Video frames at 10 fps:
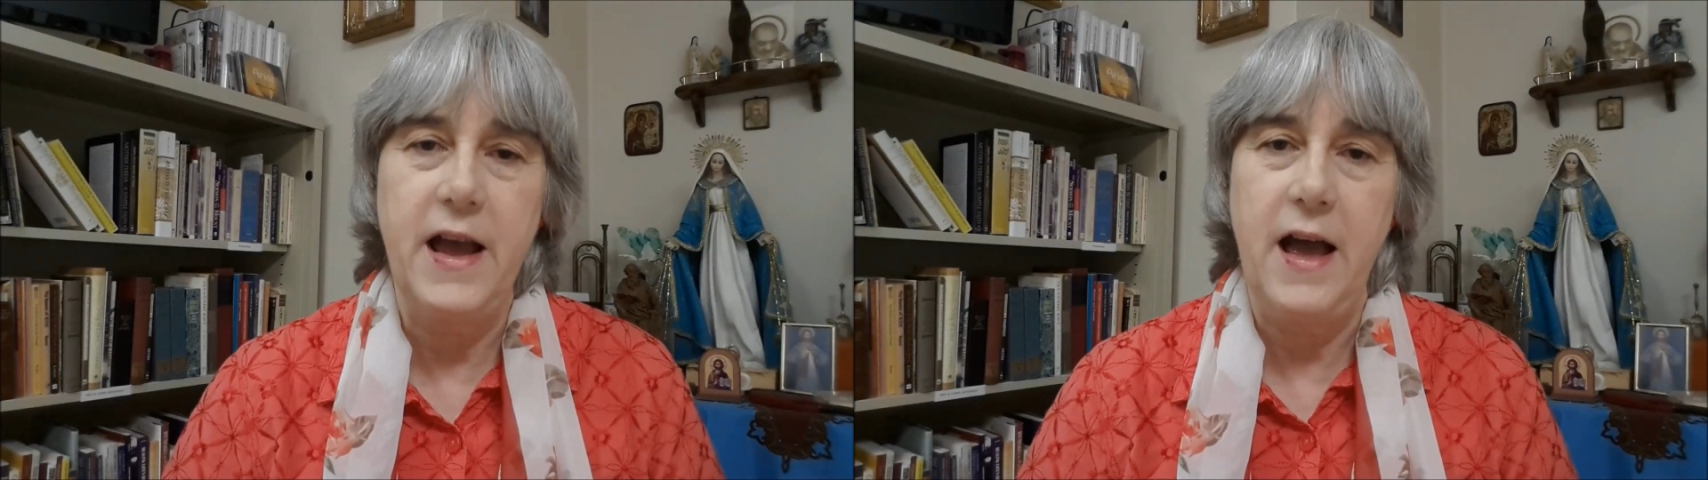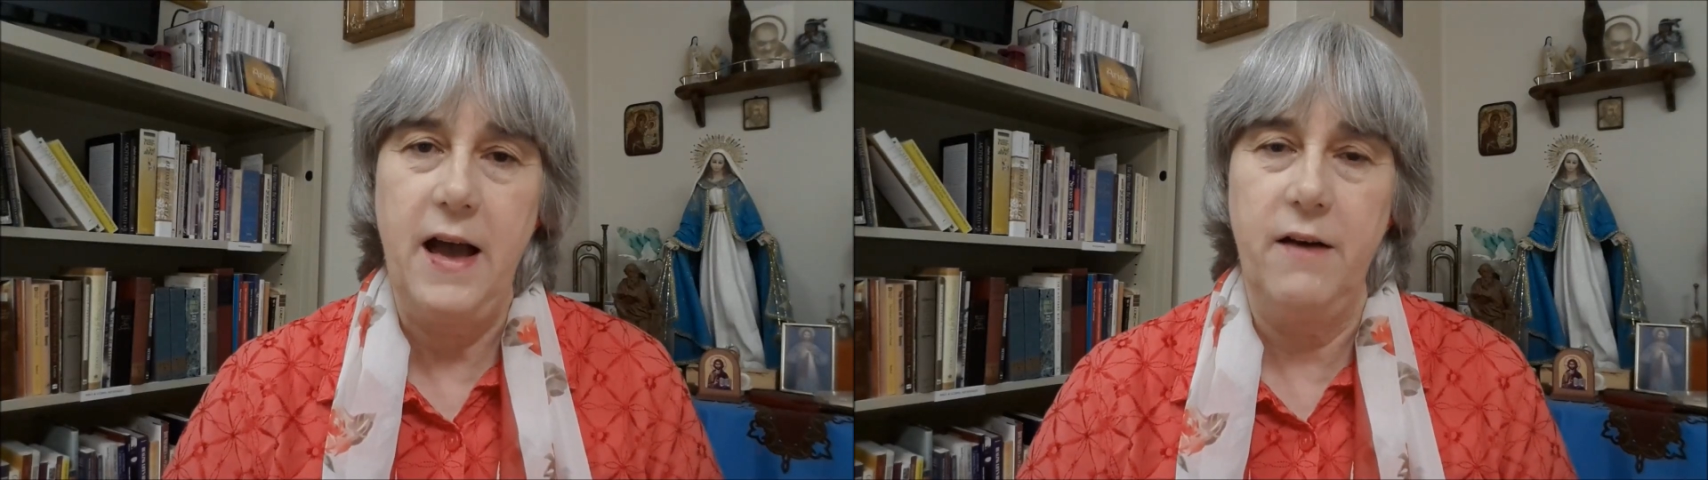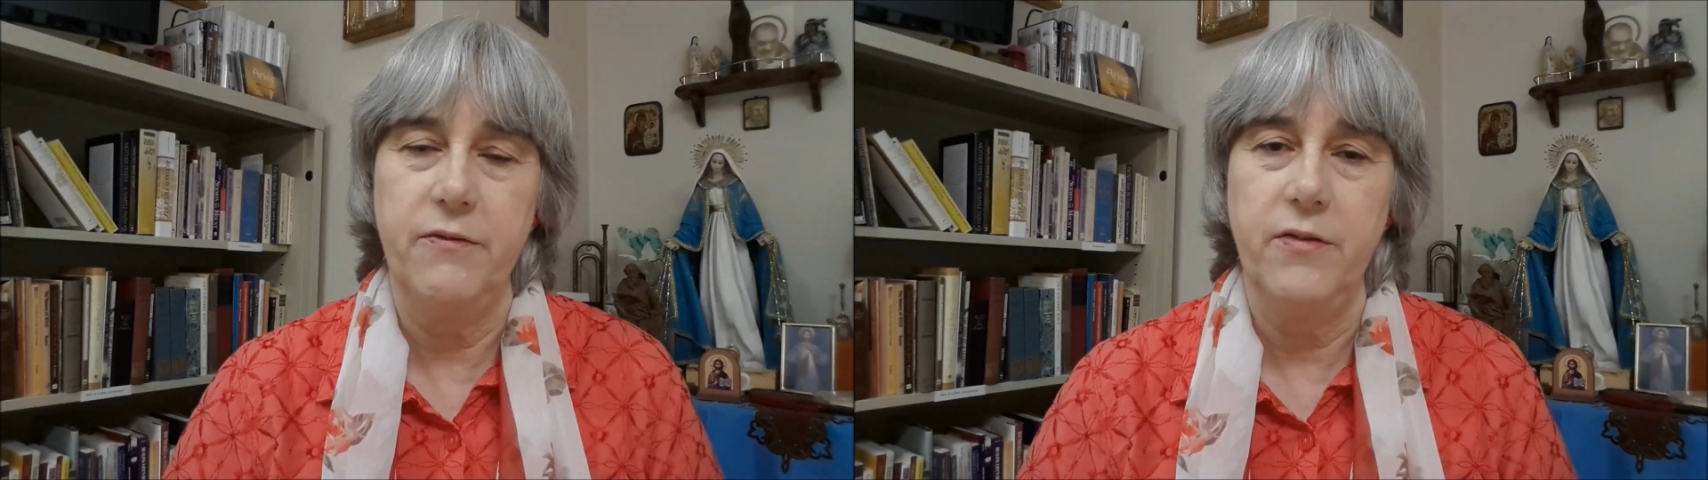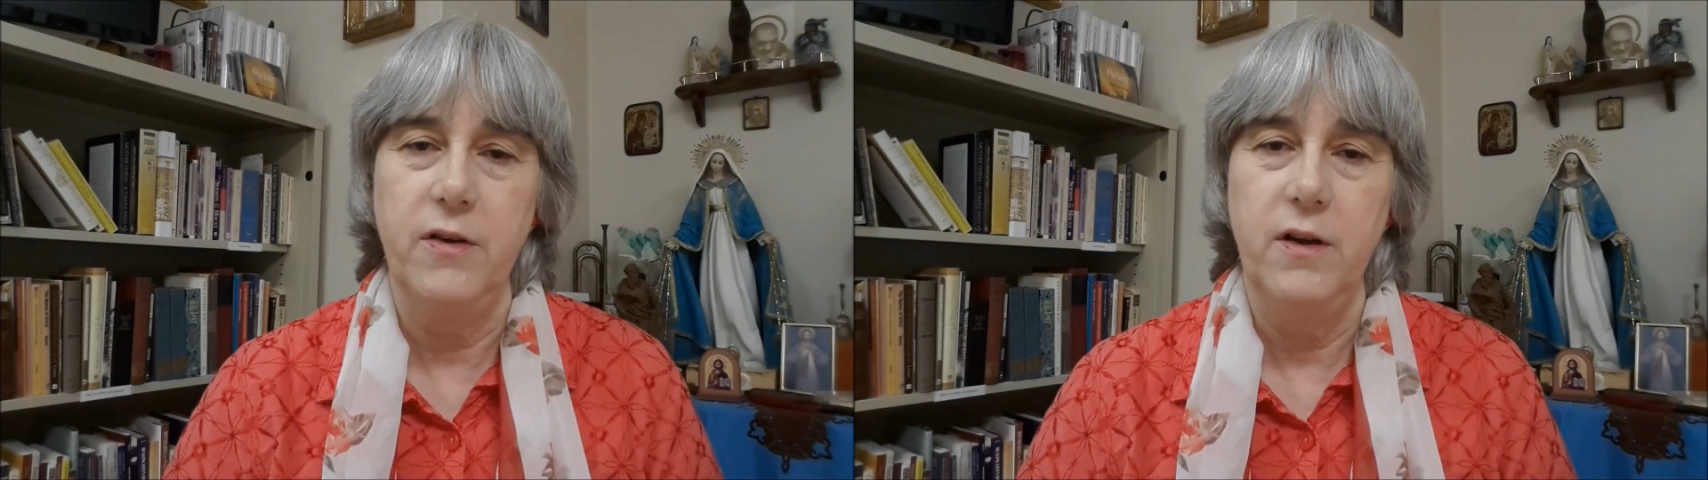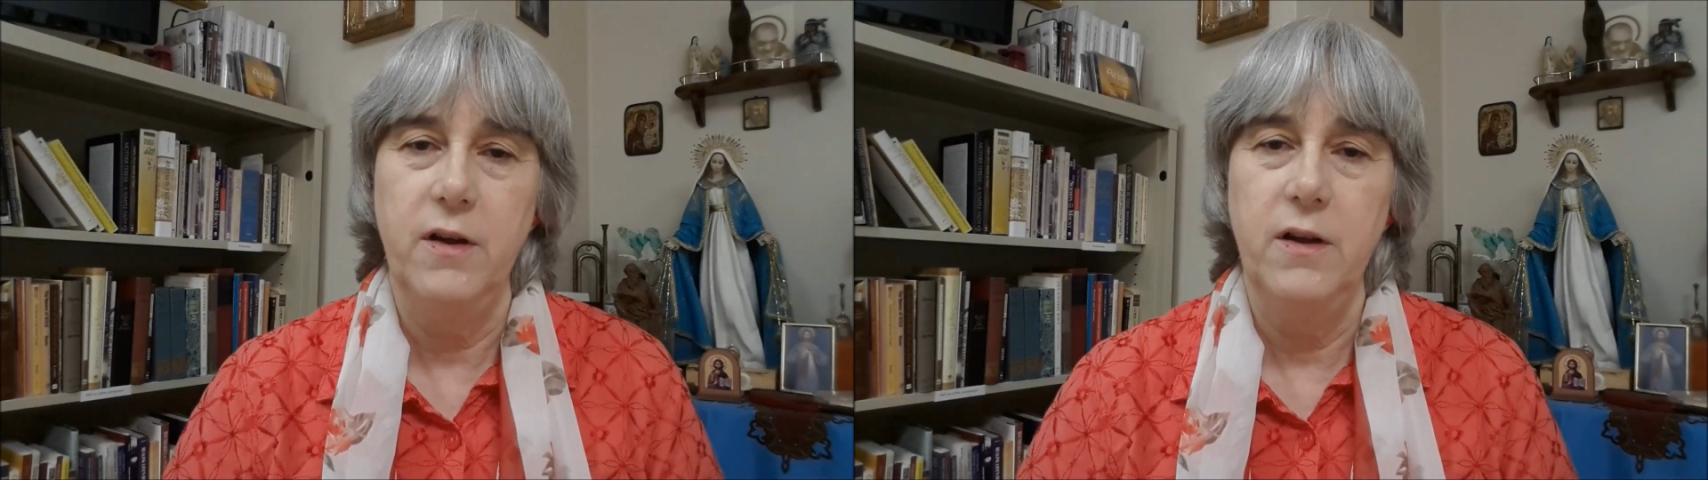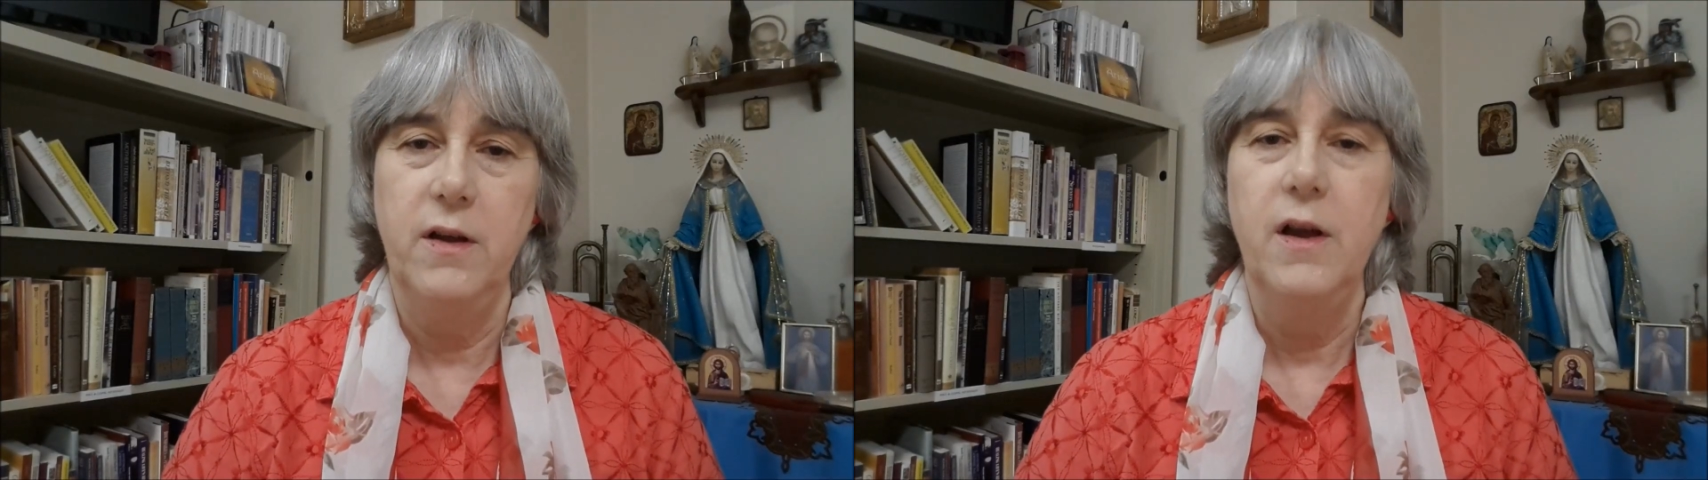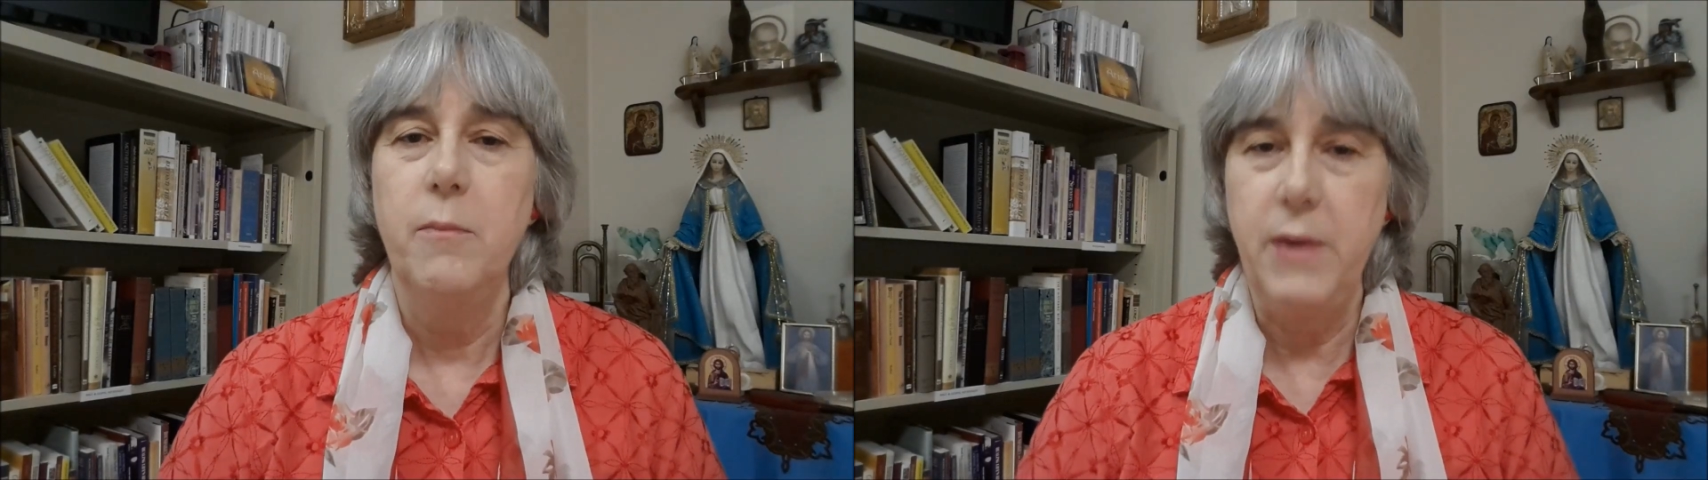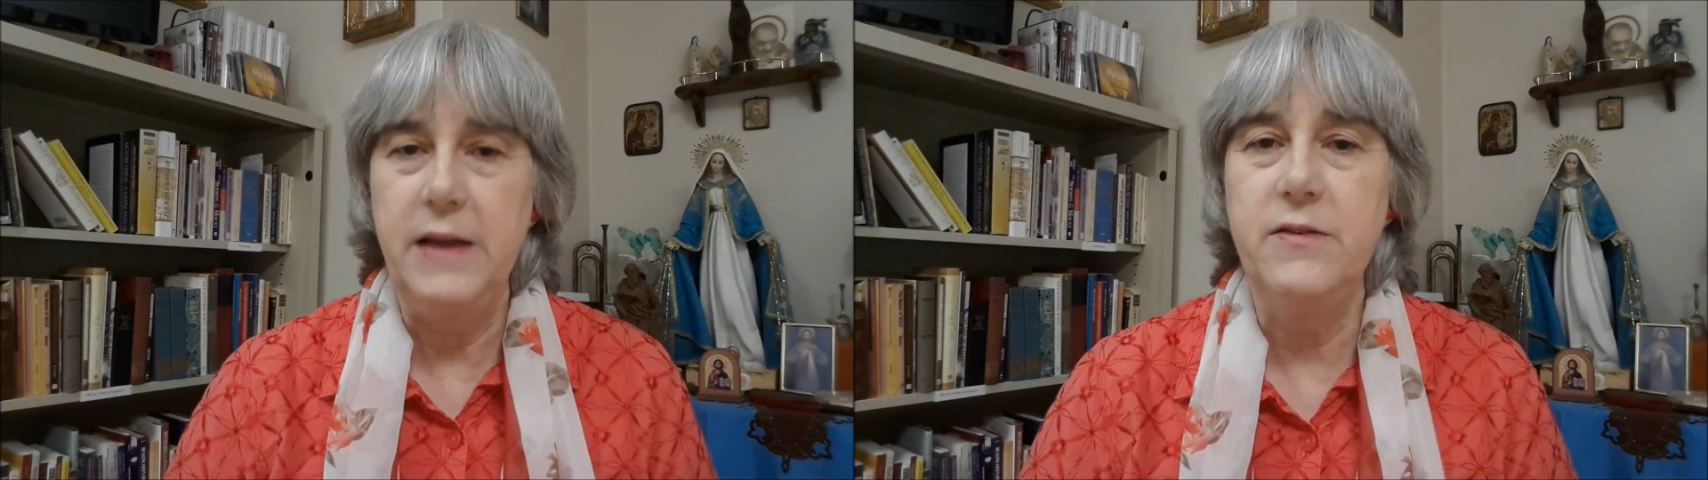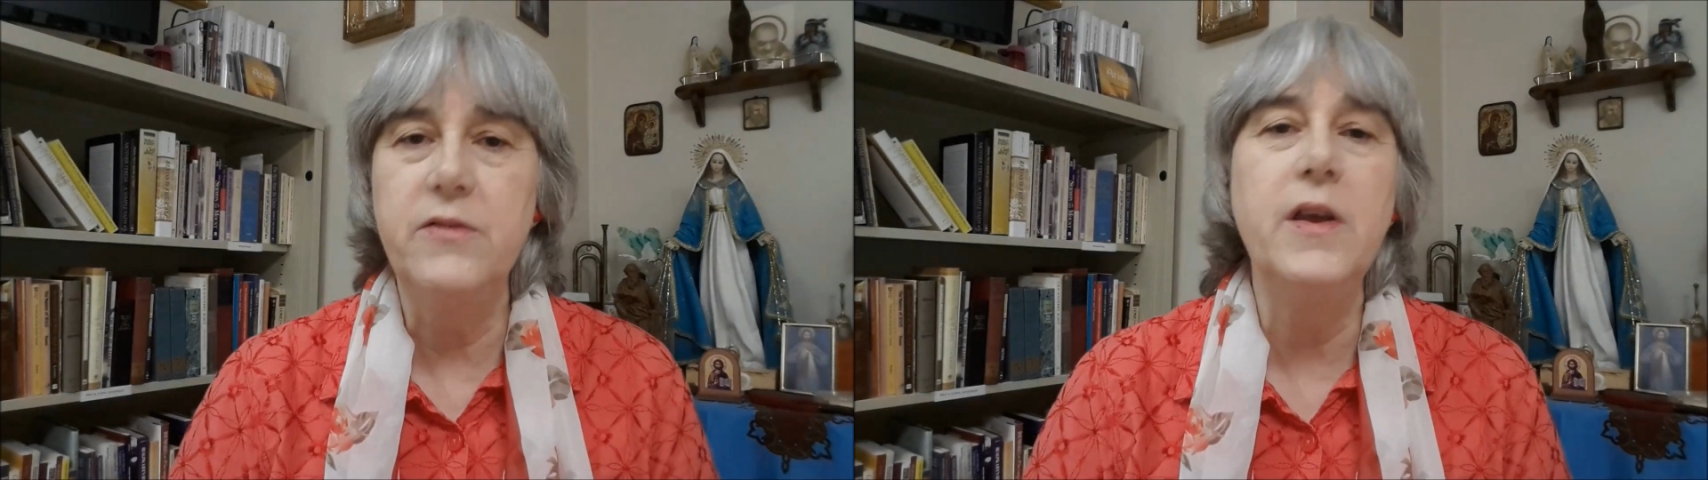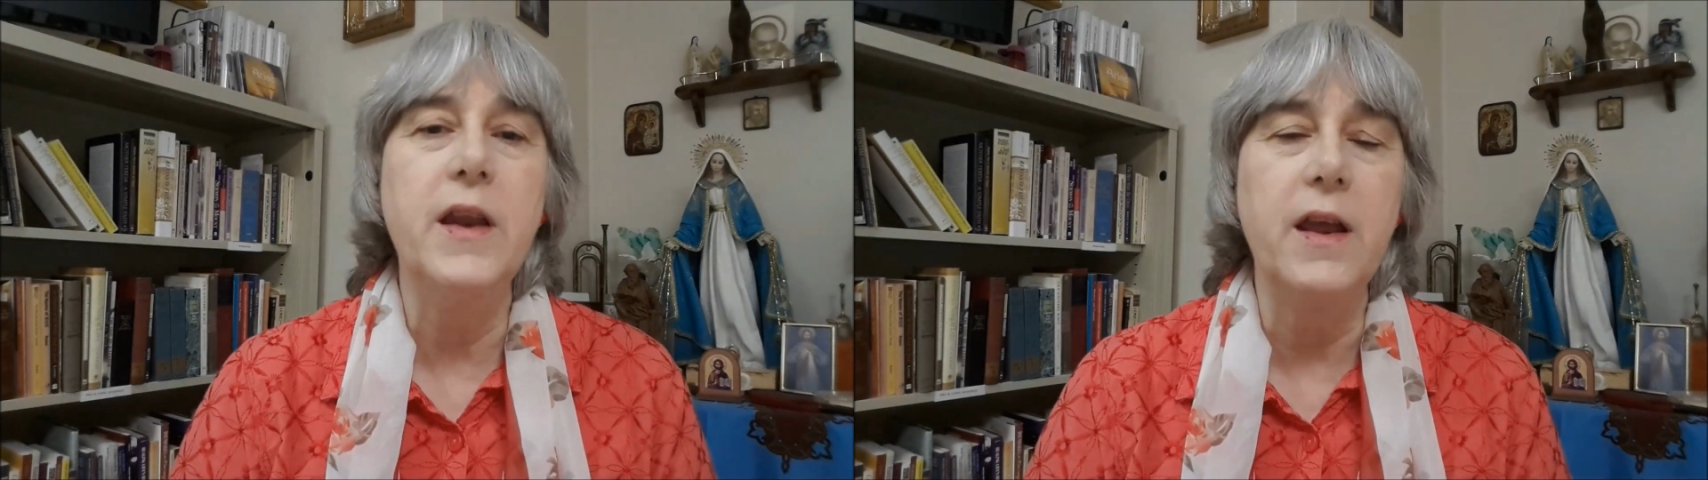have by
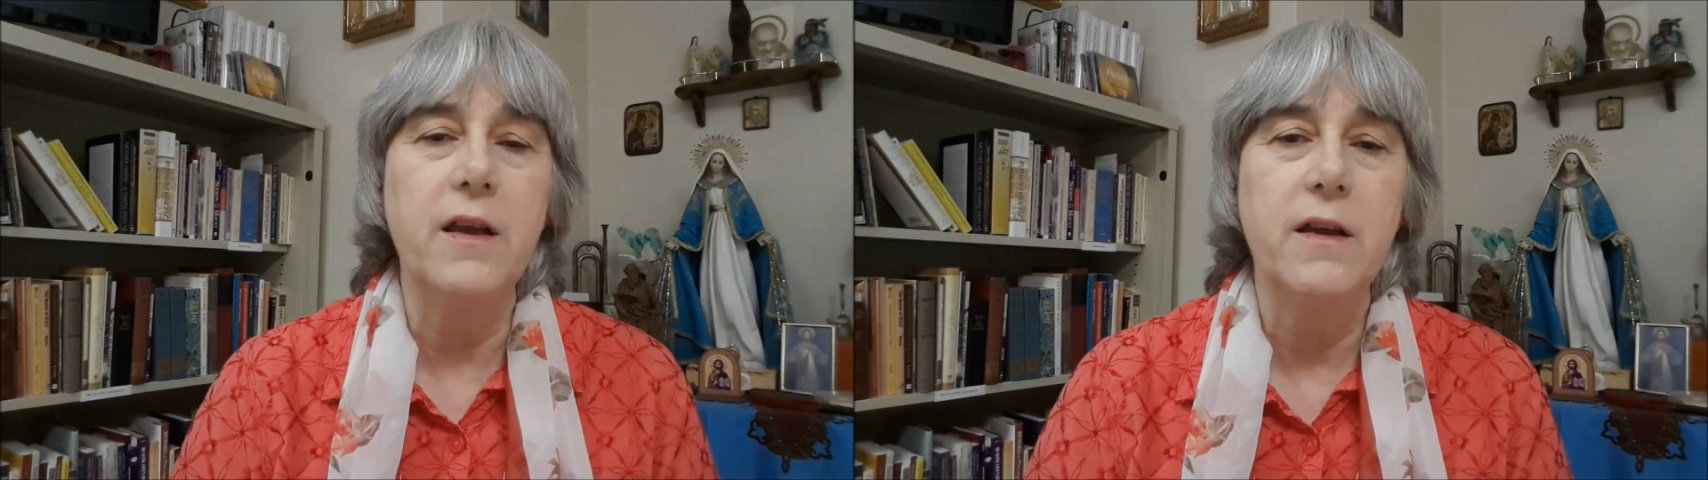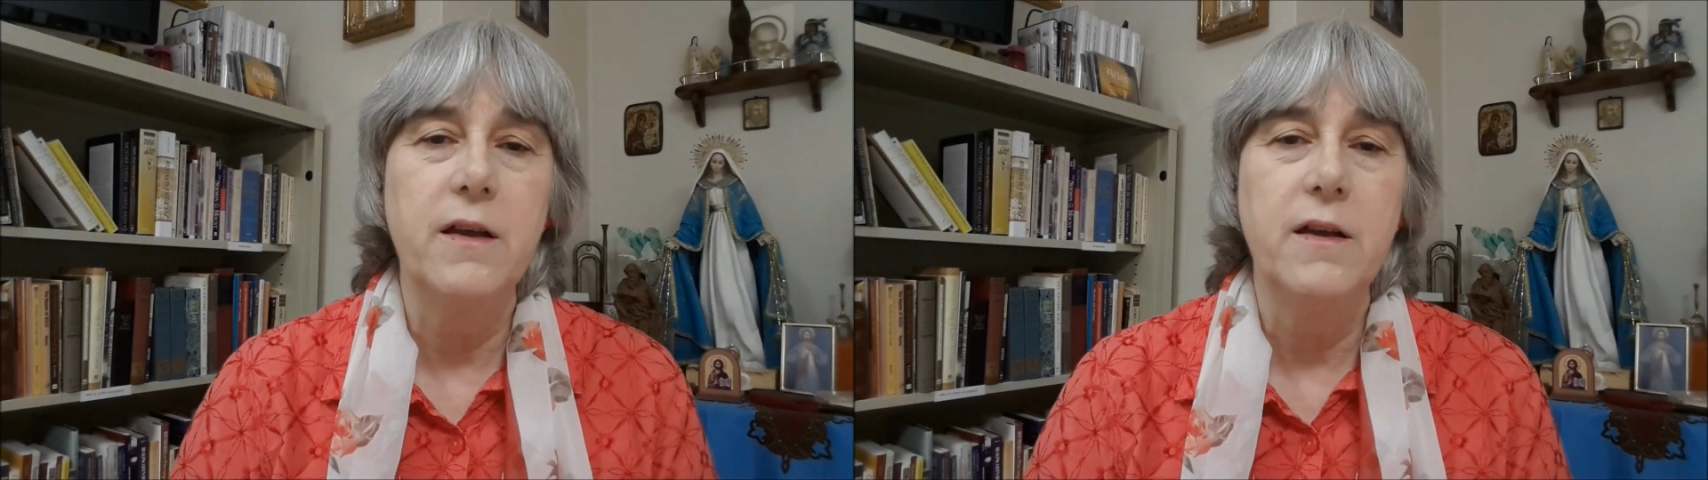sinning.